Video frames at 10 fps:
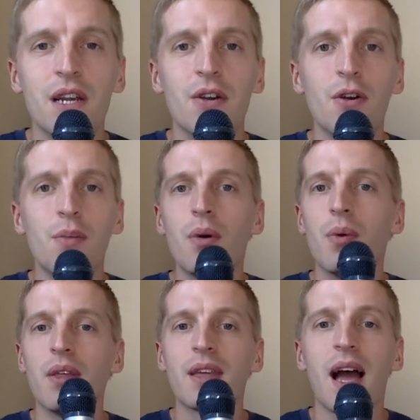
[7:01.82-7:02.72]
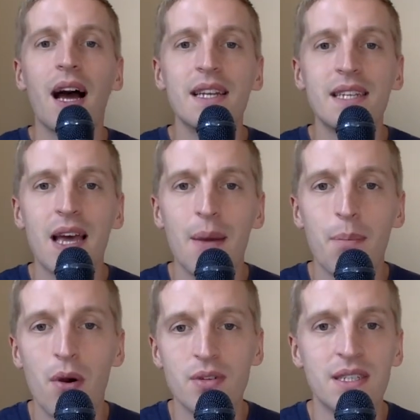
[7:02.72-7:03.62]
group with
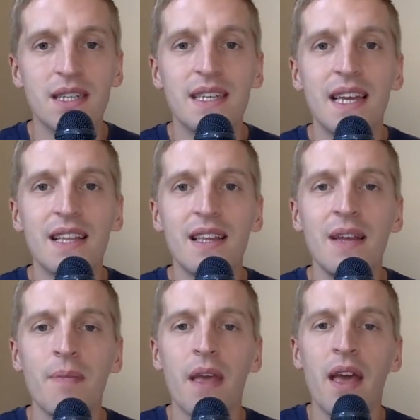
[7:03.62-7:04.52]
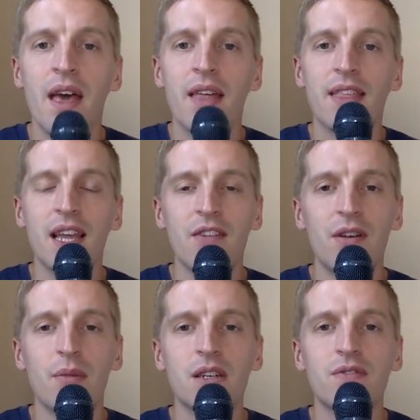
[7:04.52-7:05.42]
content posted daily. Thank you
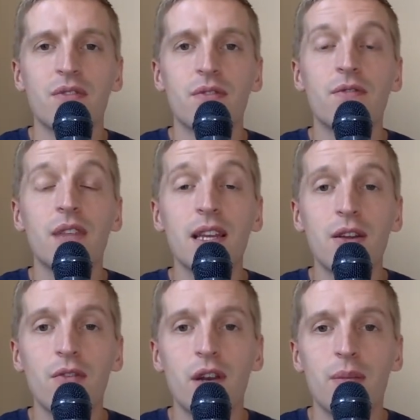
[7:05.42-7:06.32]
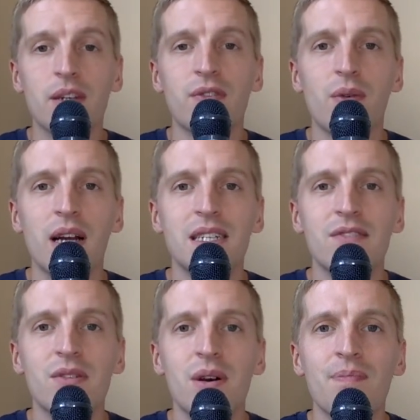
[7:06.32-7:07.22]
very much for watching,
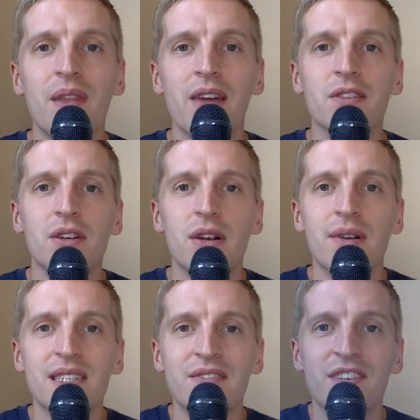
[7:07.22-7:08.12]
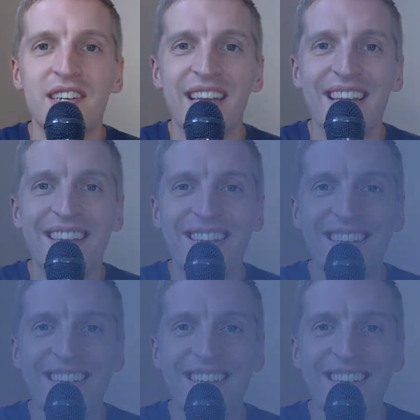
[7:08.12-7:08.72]
everyone. Have a great rest of your day.